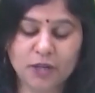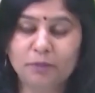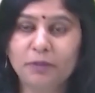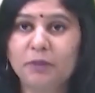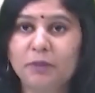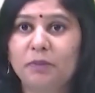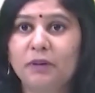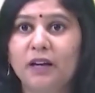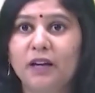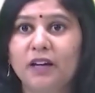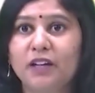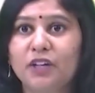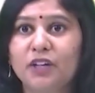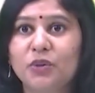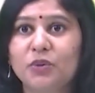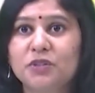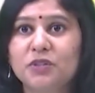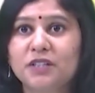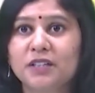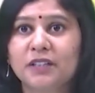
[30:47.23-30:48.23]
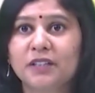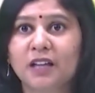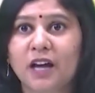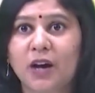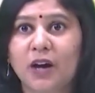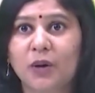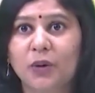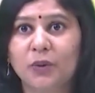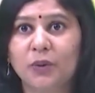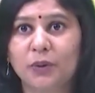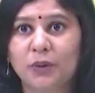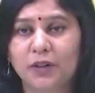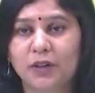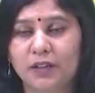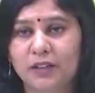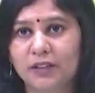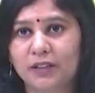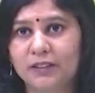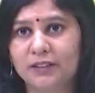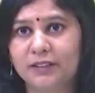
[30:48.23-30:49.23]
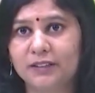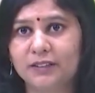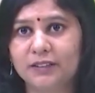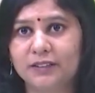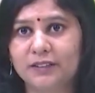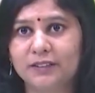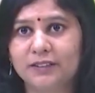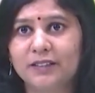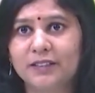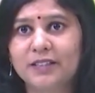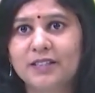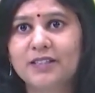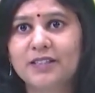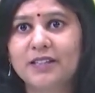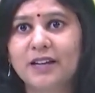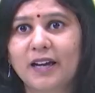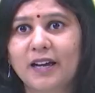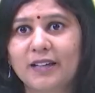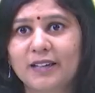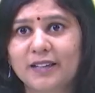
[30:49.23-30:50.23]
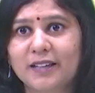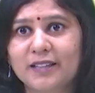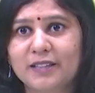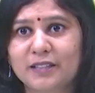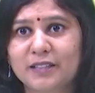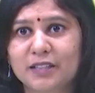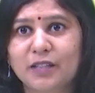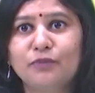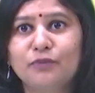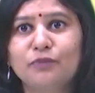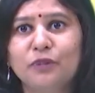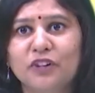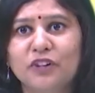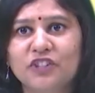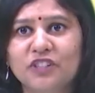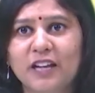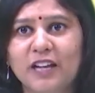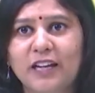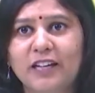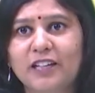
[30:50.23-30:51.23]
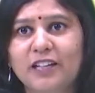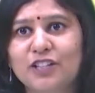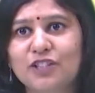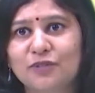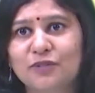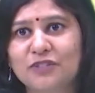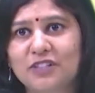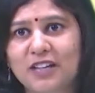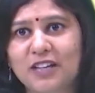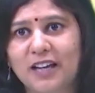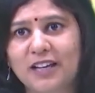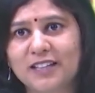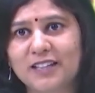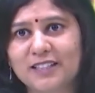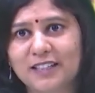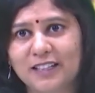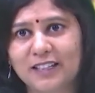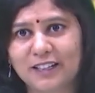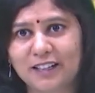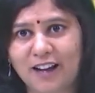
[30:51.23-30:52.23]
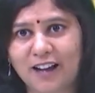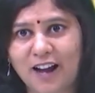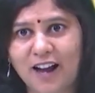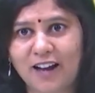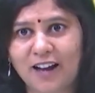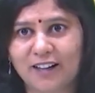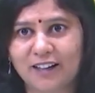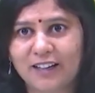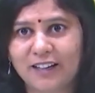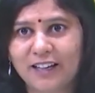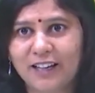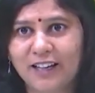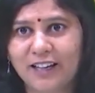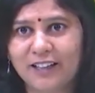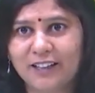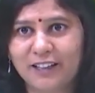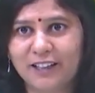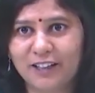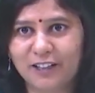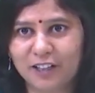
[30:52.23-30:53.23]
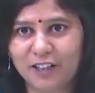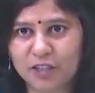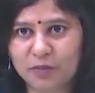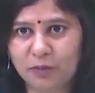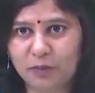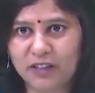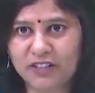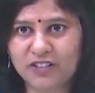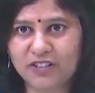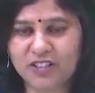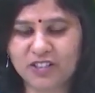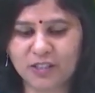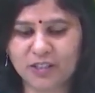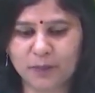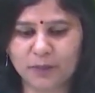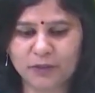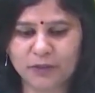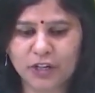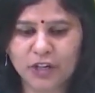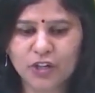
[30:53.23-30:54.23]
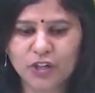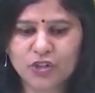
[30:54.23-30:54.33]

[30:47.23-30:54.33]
People are using now the GIS, some functionalities of GIS in car, in their display system.